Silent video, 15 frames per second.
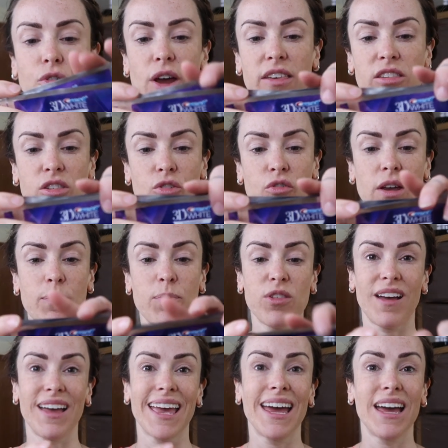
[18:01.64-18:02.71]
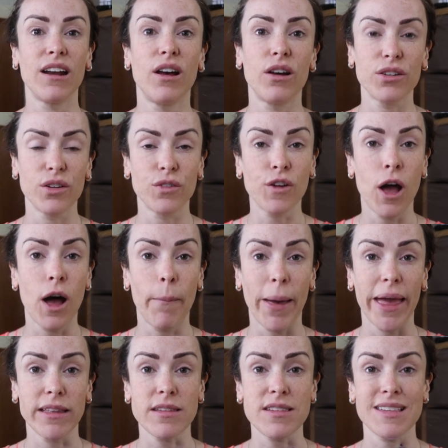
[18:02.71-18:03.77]
Crest strips. I get a lot of
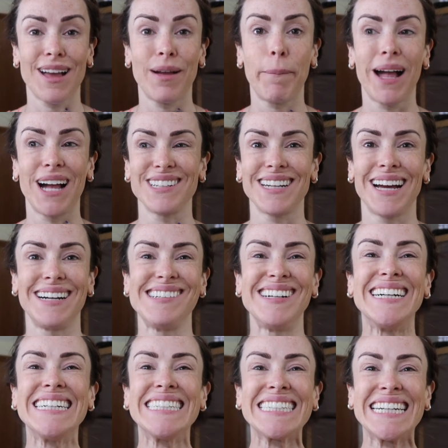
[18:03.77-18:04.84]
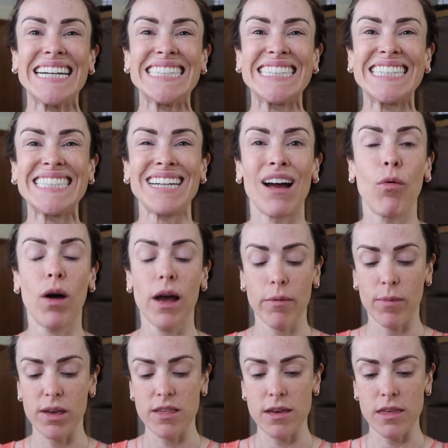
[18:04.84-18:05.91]
comments about how
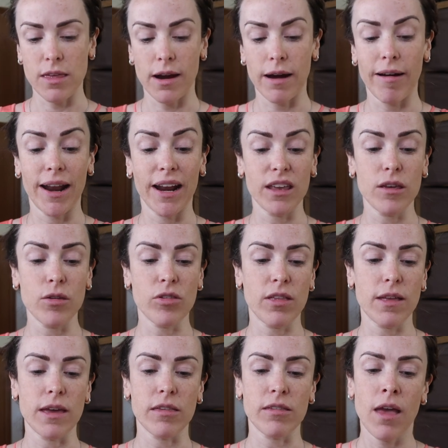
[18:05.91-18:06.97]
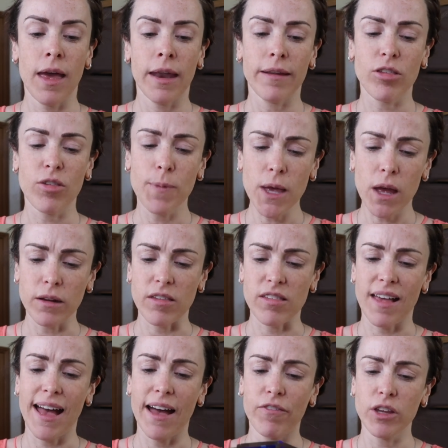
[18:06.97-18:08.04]
white my teeth are, and I use these. Now to be
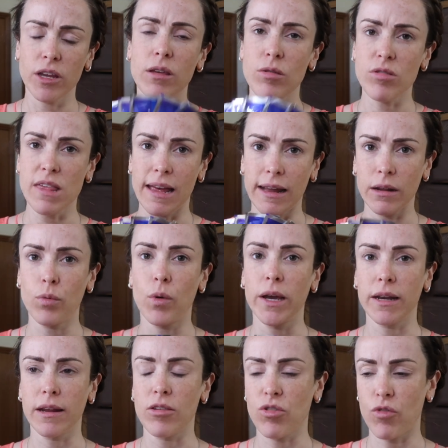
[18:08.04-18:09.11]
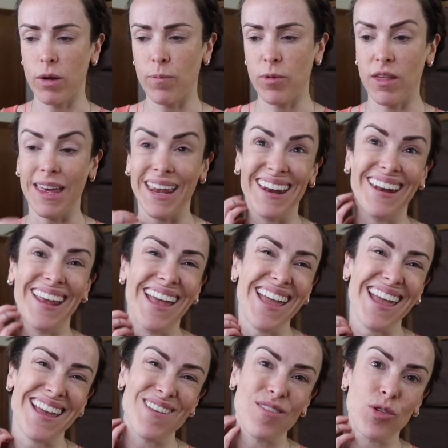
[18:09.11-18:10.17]
honest, I haven't used any whitening strips in
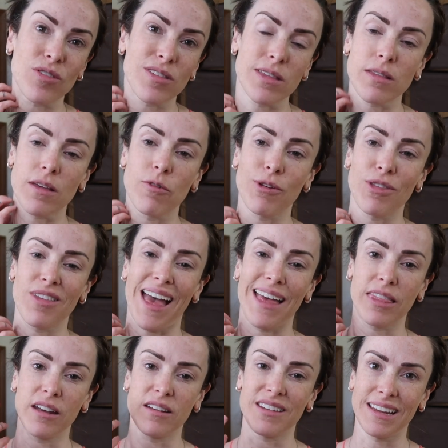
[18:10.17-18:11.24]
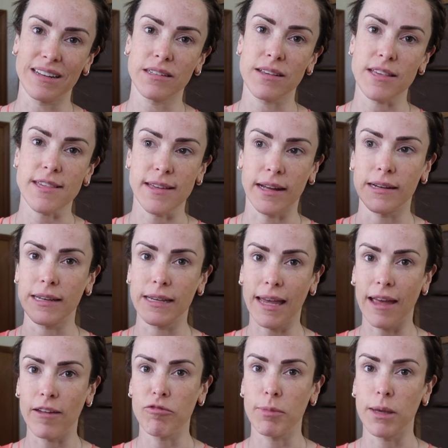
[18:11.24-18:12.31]
ages, since I was at the dentist and he
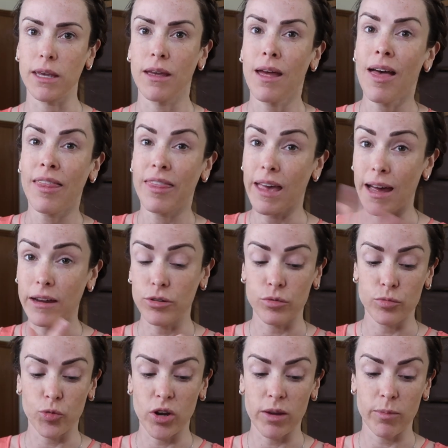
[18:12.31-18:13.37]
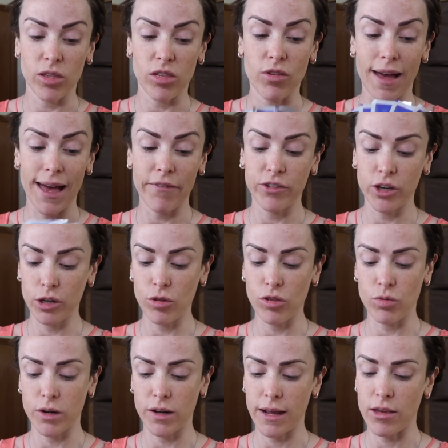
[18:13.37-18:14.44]
gave me the at-home treatment, so I haven't
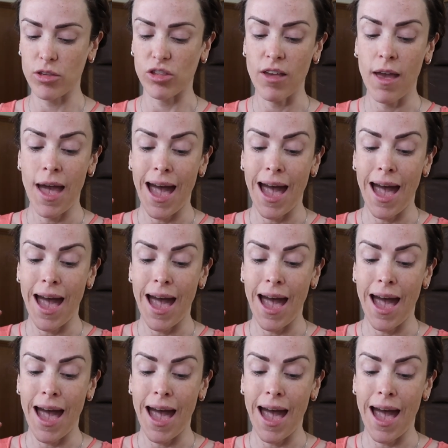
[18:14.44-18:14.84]
used one in ages.